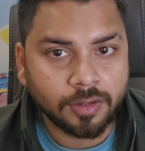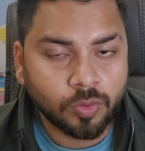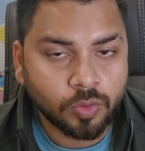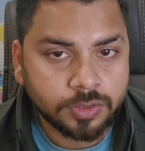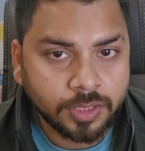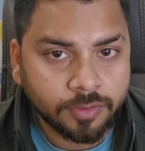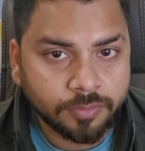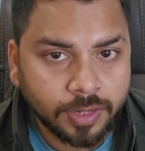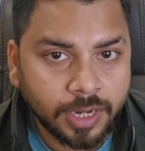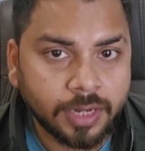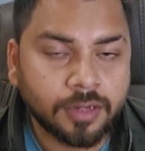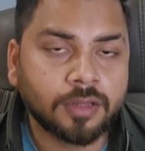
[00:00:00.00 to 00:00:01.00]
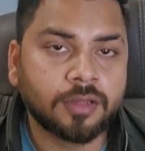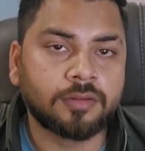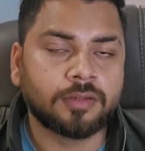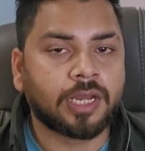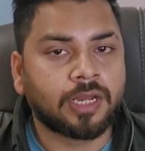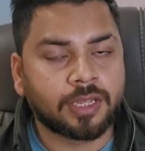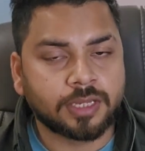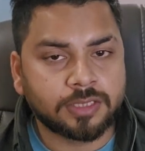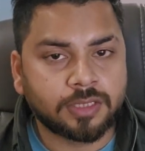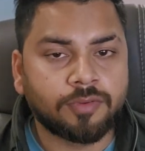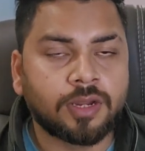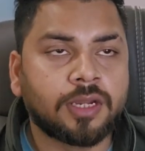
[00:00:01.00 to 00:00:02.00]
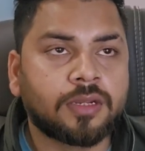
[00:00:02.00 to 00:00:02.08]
losing weight, 10 kg